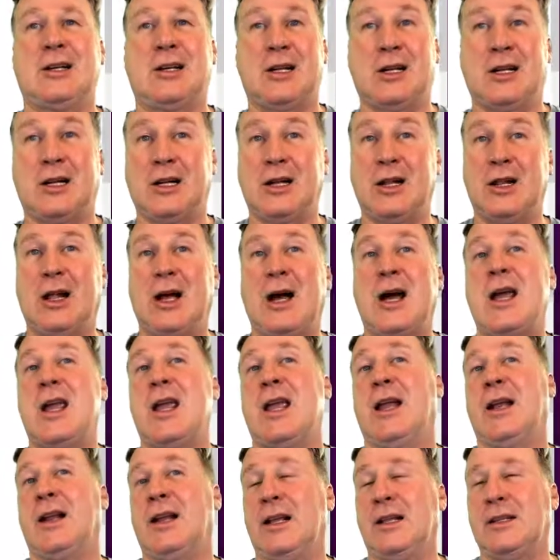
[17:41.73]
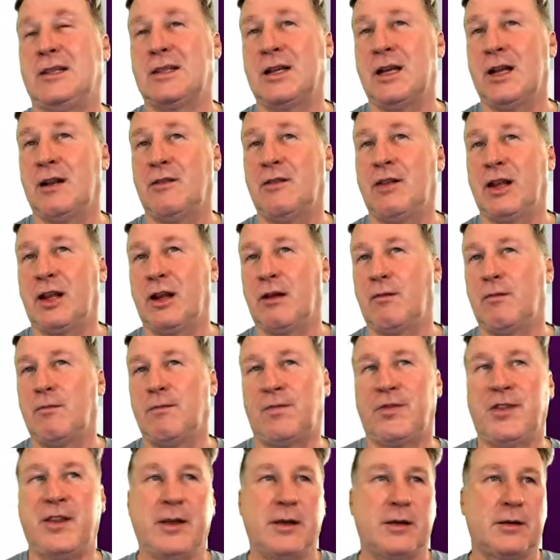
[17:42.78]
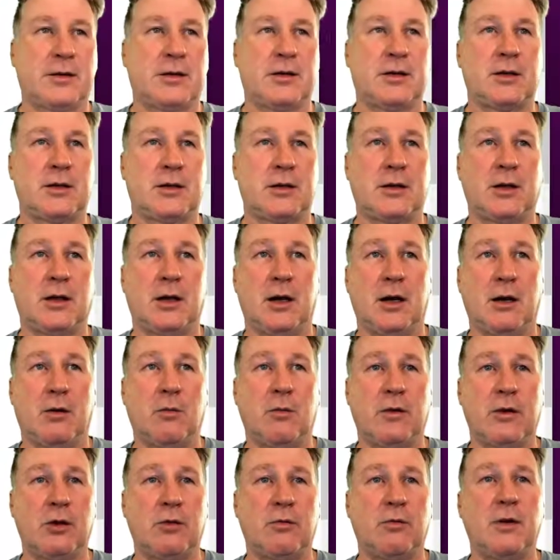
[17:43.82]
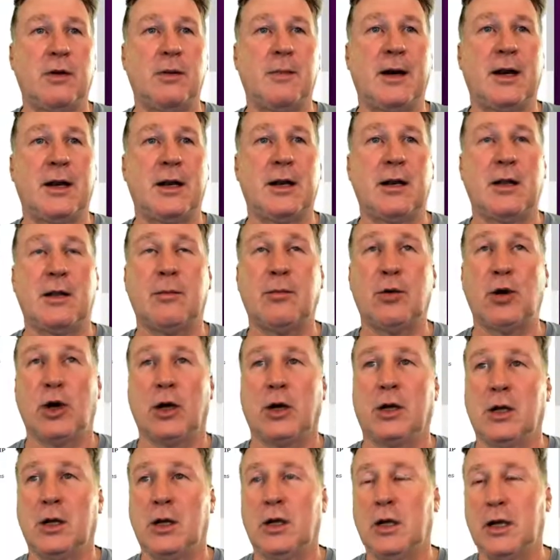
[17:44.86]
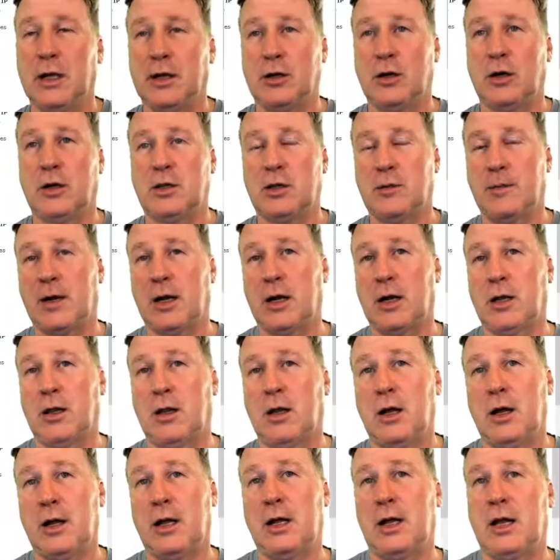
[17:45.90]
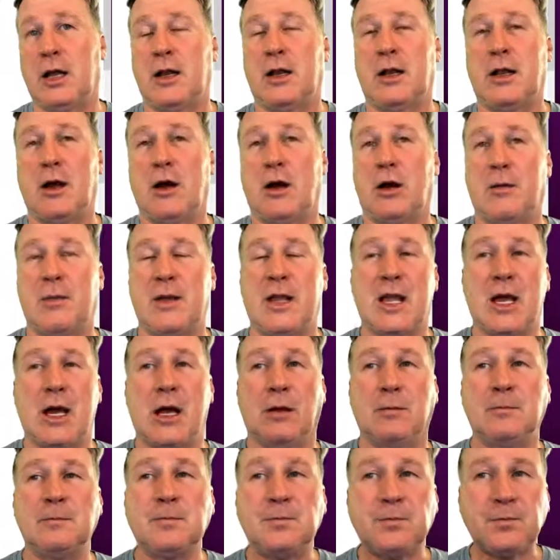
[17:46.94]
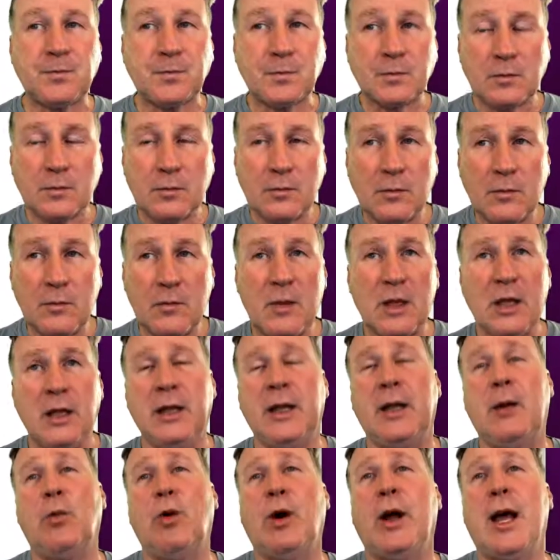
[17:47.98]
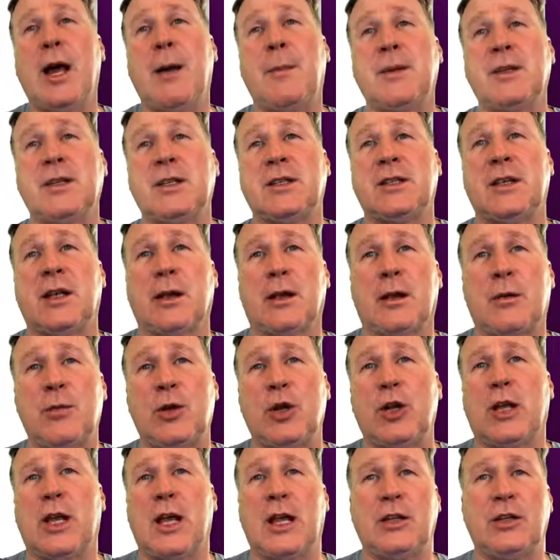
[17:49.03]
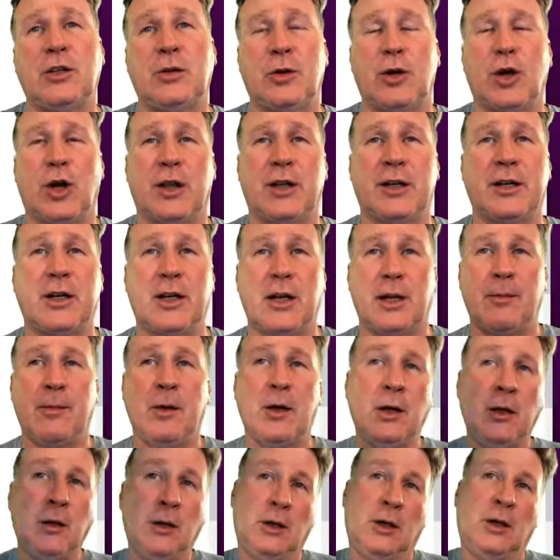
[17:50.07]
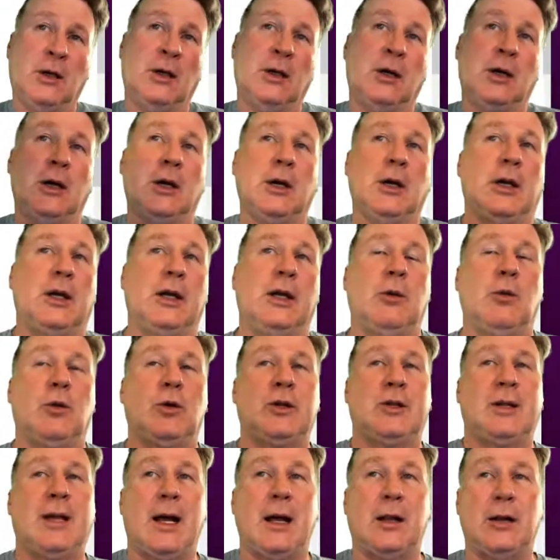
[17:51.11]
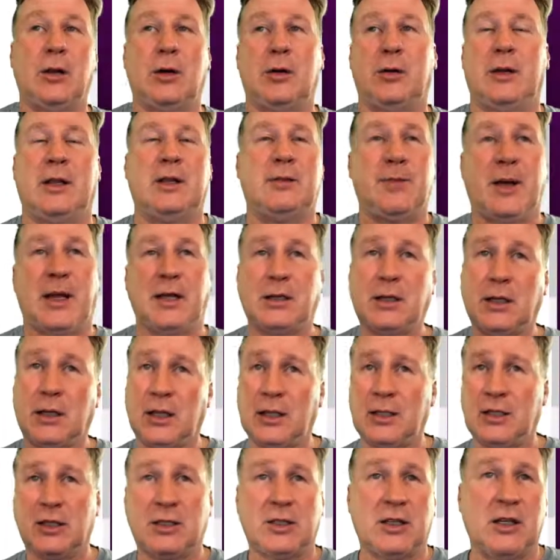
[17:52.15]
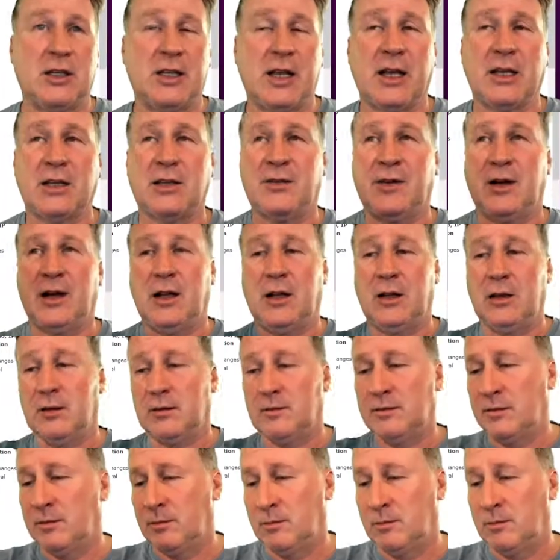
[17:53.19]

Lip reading: client. It's kind of like when you read about it in the book, it talks about a client and the RBL, and what happens is it communicates to it all the time. It will download, it's basically just a text file of